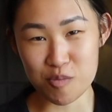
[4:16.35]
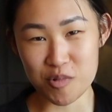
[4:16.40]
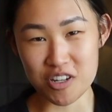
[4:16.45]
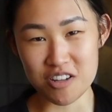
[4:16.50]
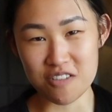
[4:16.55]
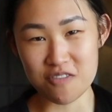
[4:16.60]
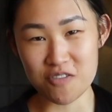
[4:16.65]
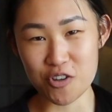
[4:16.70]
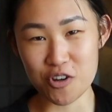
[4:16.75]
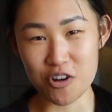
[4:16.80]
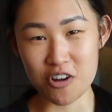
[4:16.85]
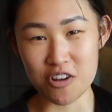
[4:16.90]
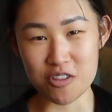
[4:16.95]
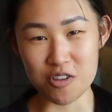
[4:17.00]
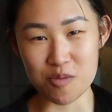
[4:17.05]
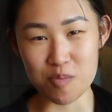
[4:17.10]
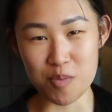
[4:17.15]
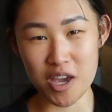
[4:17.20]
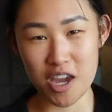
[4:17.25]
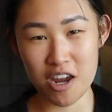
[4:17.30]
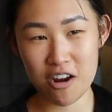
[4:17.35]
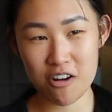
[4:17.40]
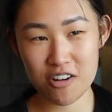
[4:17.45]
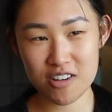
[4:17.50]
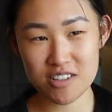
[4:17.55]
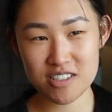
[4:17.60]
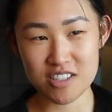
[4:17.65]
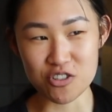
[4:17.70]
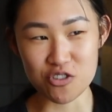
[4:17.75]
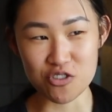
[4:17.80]
But if you're at the
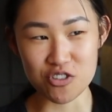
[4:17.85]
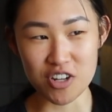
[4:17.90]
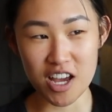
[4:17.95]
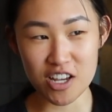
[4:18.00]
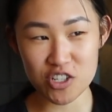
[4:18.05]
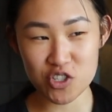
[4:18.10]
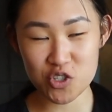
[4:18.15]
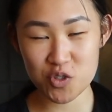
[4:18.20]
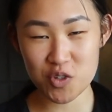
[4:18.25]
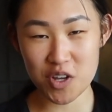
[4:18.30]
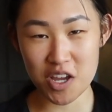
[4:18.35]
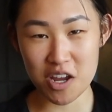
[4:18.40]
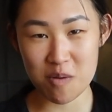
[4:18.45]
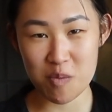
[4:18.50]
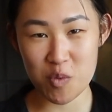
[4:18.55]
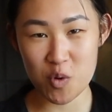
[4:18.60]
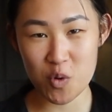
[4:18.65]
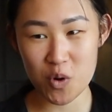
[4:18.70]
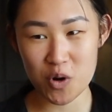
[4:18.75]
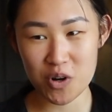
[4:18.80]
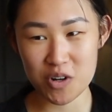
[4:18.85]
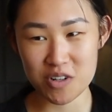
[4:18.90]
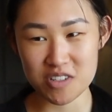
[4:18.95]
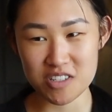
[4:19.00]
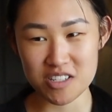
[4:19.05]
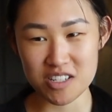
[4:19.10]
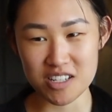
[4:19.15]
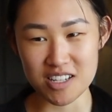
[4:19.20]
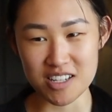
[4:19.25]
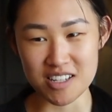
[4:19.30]
Paris International
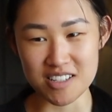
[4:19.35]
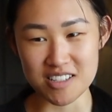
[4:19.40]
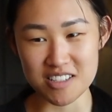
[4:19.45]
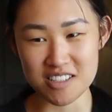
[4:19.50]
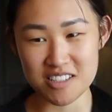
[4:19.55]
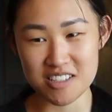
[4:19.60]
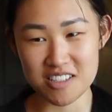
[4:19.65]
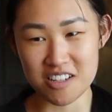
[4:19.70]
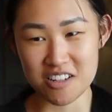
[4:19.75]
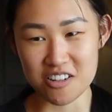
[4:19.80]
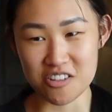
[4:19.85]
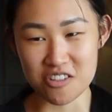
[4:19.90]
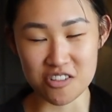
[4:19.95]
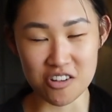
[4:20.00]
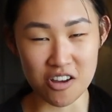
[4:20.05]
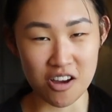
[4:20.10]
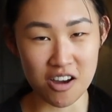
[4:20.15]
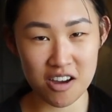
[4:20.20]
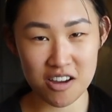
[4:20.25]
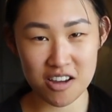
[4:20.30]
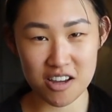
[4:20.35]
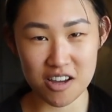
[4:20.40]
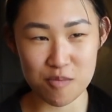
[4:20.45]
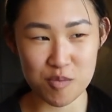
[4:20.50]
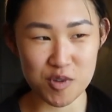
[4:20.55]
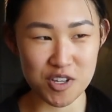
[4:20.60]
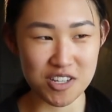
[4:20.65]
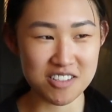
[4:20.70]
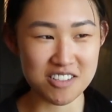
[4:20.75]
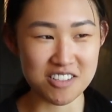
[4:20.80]
Airport, it's not a
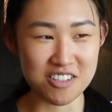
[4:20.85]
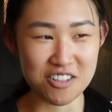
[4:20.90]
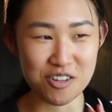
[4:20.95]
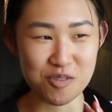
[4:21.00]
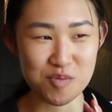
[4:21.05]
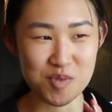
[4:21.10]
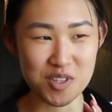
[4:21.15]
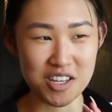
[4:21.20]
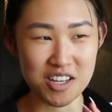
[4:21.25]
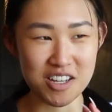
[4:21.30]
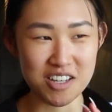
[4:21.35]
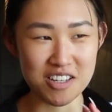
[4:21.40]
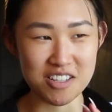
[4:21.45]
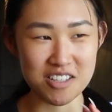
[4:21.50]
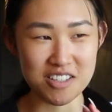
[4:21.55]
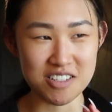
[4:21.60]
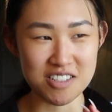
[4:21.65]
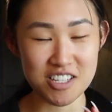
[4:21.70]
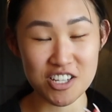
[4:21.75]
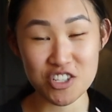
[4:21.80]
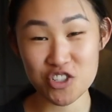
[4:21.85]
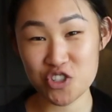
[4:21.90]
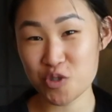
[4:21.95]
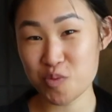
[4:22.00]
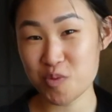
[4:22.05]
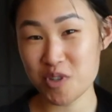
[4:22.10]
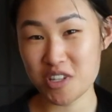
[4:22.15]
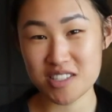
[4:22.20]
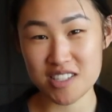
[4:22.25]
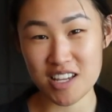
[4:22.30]
big deal because it just
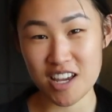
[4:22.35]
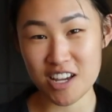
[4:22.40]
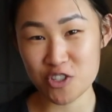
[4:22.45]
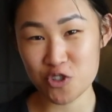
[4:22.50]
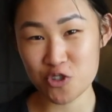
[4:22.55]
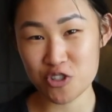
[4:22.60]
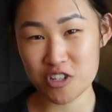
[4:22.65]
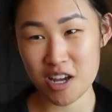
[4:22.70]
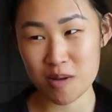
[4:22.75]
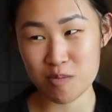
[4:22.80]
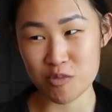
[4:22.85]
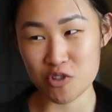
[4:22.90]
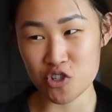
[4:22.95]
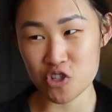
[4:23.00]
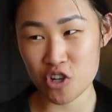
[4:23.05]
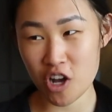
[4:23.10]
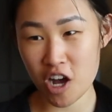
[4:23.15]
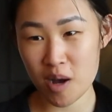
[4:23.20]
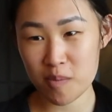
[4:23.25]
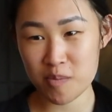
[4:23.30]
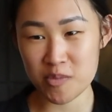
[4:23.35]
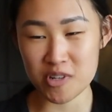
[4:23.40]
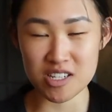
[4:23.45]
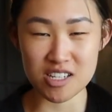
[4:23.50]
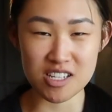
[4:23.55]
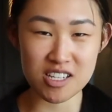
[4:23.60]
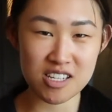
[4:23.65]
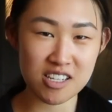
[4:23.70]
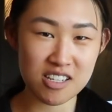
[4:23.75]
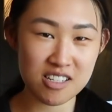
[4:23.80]
means extra time to shop and
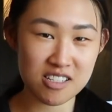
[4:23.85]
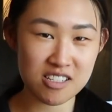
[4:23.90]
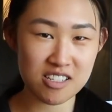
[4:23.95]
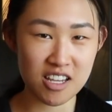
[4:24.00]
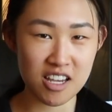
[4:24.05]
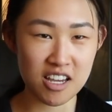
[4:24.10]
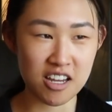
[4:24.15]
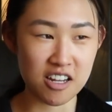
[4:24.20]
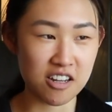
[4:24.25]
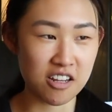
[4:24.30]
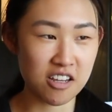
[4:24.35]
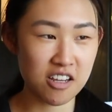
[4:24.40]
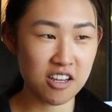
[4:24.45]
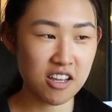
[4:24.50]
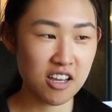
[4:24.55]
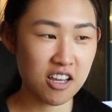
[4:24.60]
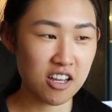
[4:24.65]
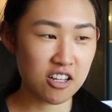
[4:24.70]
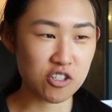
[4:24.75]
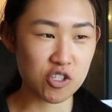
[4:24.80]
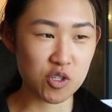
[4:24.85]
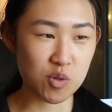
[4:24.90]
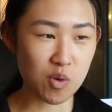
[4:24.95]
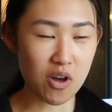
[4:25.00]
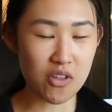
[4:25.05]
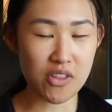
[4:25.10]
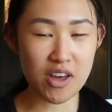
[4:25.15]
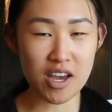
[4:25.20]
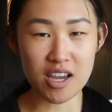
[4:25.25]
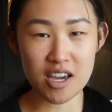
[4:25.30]
eat and do
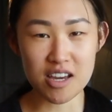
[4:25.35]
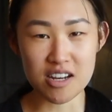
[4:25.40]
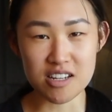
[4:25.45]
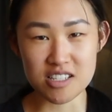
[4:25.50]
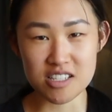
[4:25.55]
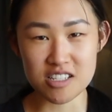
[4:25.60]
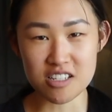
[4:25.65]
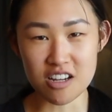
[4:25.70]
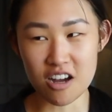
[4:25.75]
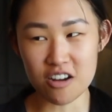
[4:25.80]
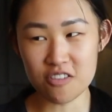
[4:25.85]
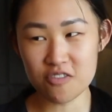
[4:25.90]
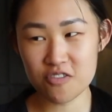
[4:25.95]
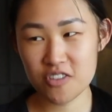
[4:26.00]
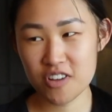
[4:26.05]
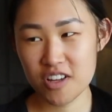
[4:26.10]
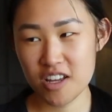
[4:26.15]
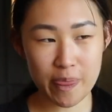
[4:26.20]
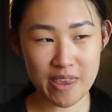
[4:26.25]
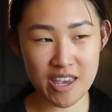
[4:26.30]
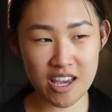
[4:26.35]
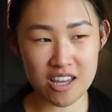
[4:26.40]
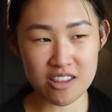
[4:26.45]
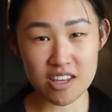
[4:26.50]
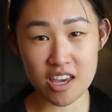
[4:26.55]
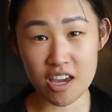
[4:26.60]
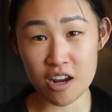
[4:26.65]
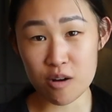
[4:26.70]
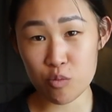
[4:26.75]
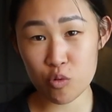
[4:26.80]
all that kind of stuff and
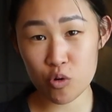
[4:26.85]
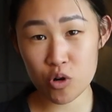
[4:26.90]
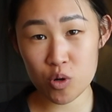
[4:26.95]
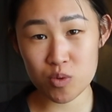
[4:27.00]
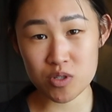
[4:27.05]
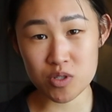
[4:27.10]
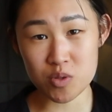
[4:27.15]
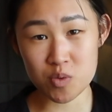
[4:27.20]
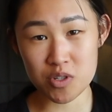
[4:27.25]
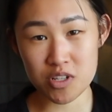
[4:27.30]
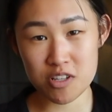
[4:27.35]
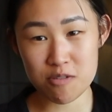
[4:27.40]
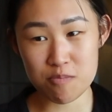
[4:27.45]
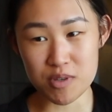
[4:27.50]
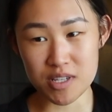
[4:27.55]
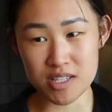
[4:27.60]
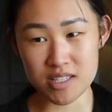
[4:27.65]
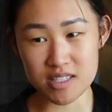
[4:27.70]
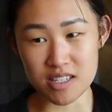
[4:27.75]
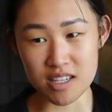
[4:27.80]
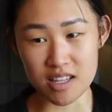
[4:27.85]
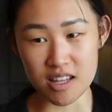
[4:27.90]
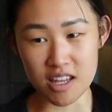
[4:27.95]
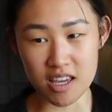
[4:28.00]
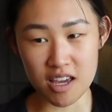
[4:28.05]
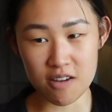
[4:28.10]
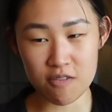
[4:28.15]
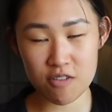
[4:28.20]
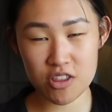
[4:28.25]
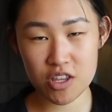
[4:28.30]
the airport was really busy.
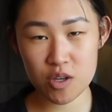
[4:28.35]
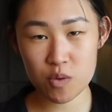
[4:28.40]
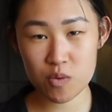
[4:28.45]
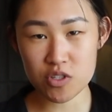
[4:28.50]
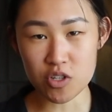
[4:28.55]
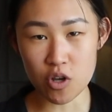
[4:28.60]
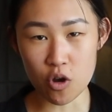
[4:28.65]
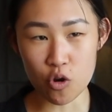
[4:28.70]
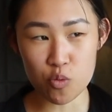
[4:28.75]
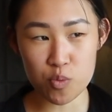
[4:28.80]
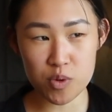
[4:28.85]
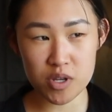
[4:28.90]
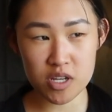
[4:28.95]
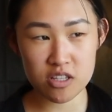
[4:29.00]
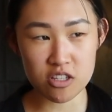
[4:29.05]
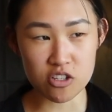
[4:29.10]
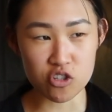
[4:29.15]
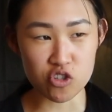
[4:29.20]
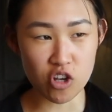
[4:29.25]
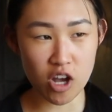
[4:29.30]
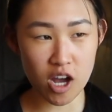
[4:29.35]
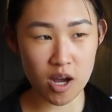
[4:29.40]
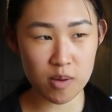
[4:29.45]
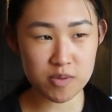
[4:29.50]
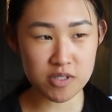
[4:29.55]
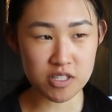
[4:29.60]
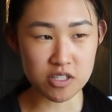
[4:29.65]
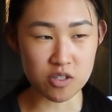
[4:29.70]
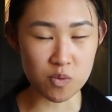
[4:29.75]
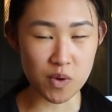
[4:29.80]
Like everything was open, the
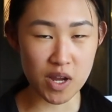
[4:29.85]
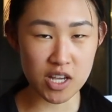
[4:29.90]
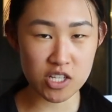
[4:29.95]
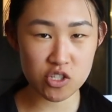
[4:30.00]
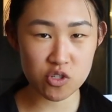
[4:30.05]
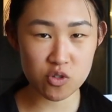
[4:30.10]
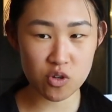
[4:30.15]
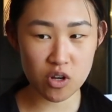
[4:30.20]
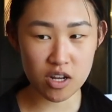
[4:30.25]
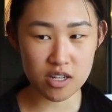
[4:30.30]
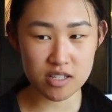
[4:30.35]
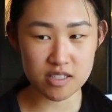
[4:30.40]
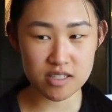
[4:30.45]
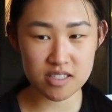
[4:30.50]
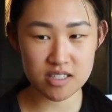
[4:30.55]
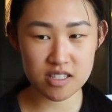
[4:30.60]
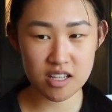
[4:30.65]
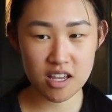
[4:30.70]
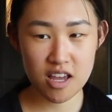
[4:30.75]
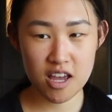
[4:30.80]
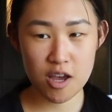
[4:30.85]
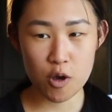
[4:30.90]
shops and the restaurants.